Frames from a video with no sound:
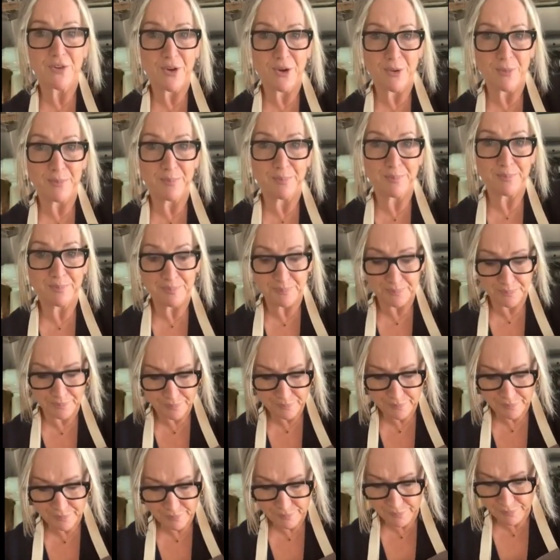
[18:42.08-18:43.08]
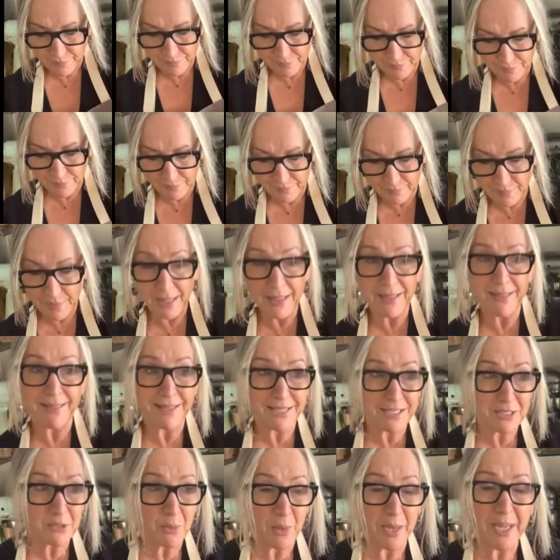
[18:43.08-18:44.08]
from
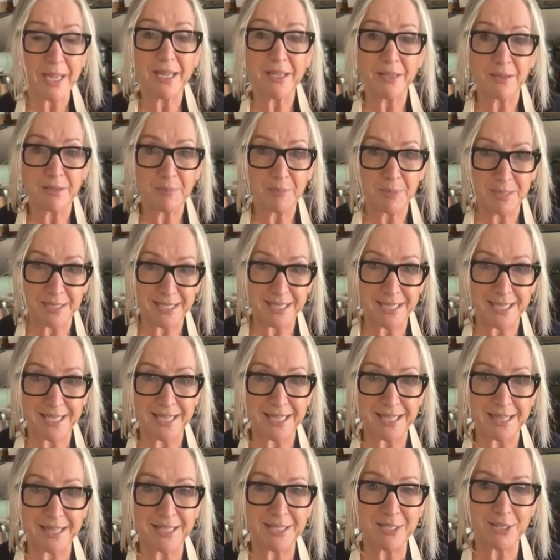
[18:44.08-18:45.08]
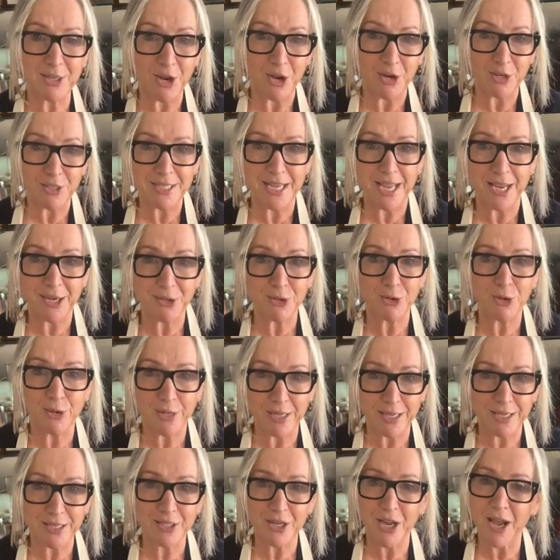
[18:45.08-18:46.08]
this week, particularly in this lockdown
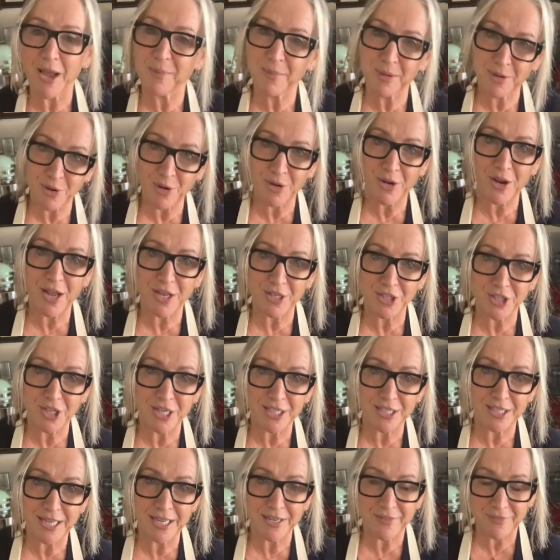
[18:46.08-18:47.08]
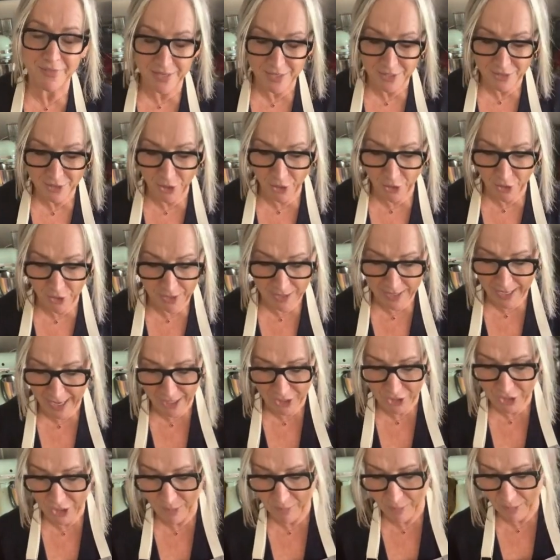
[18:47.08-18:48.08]
cooking time, are on IGTV, so you can
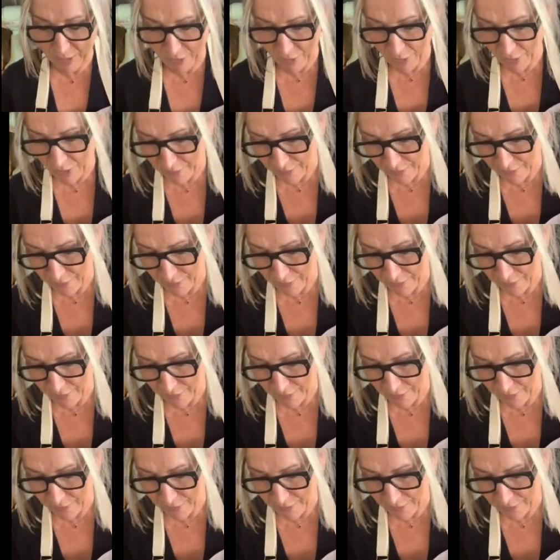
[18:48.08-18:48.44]
catch up with